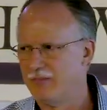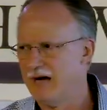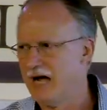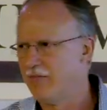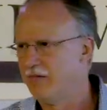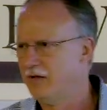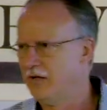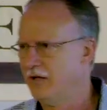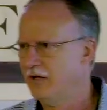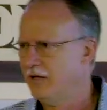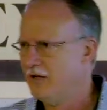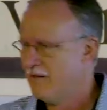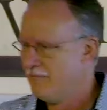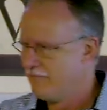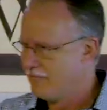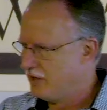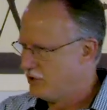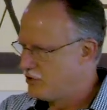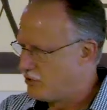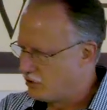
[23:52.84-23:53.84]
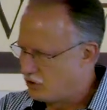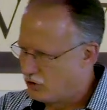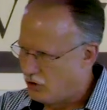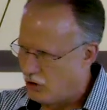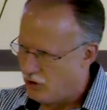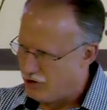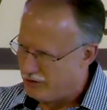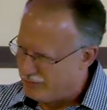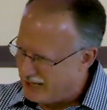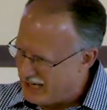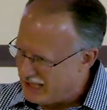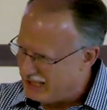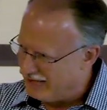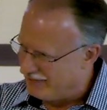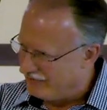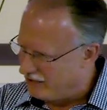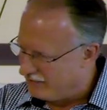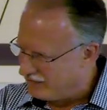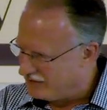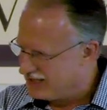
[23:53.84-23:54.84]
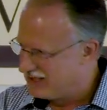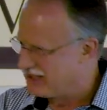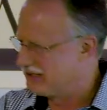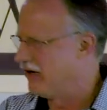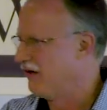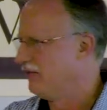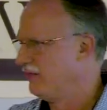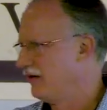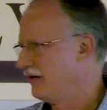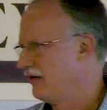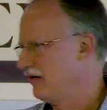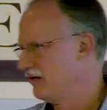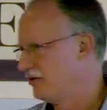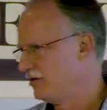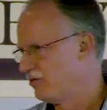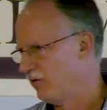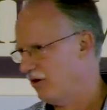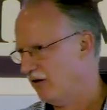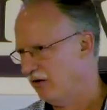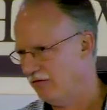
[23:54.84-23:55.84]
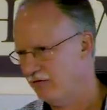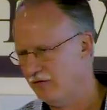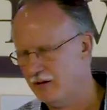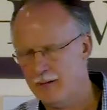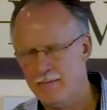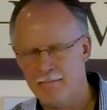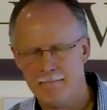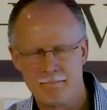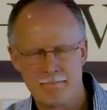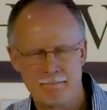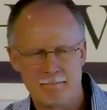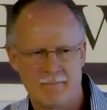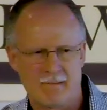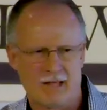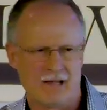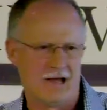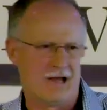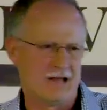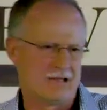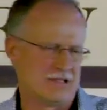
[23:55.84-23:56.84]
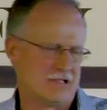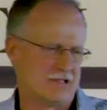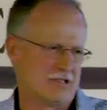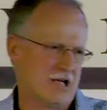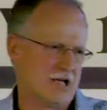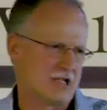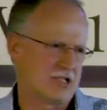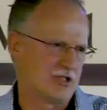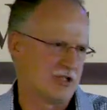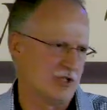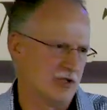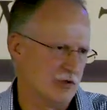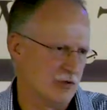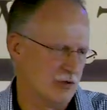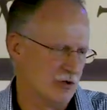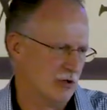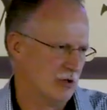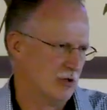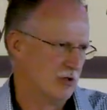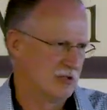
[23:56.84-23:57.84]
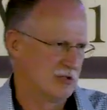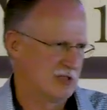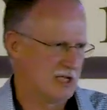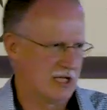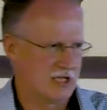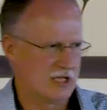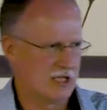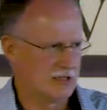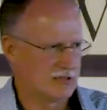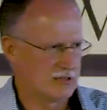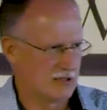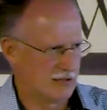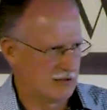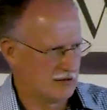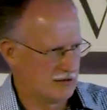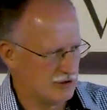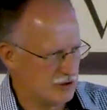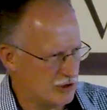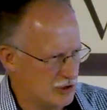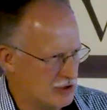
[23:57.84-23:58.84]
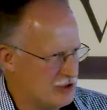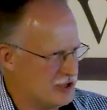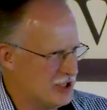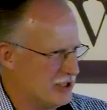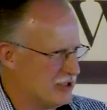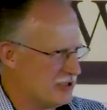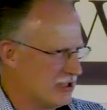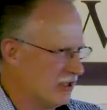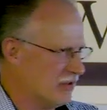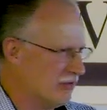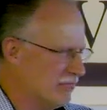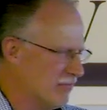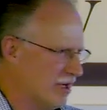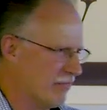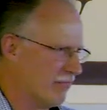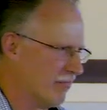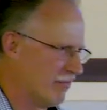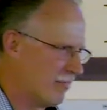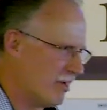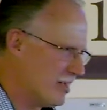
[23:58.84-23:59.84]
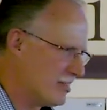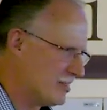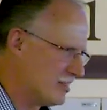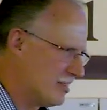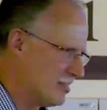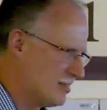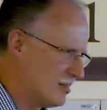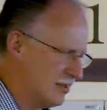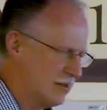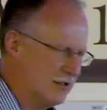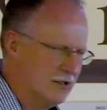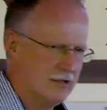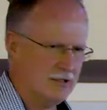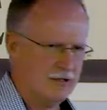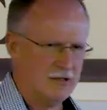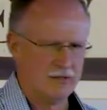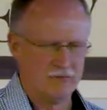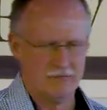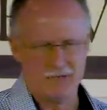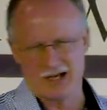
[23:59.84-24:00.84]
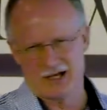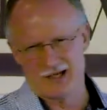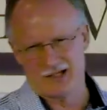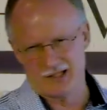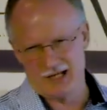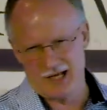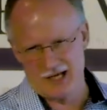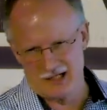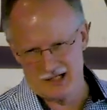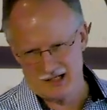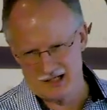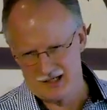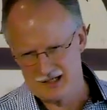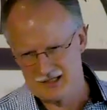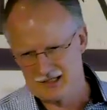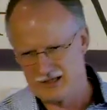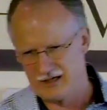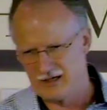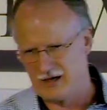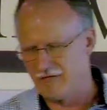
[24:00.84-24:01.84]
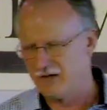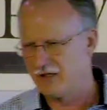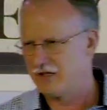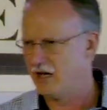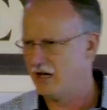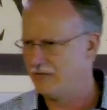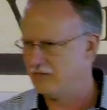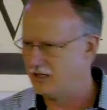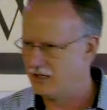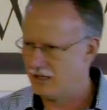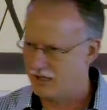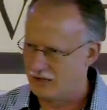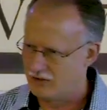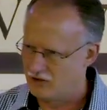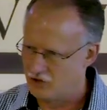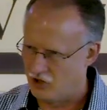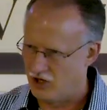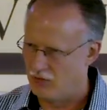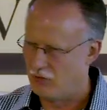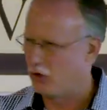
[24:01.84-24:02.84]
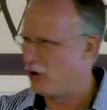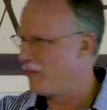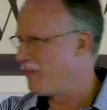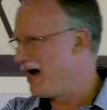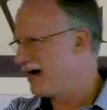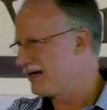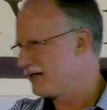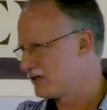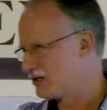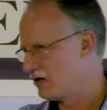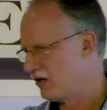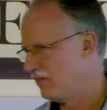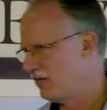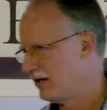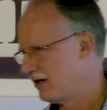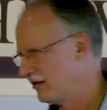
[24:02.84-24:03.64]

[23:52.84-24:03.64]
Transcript: the Bible that you could call the bank of heaven, it's Psalm 112. And I'd suggest you take it and use it and memorize it and meditate in it. And every time you get in trouble, go back to Psalm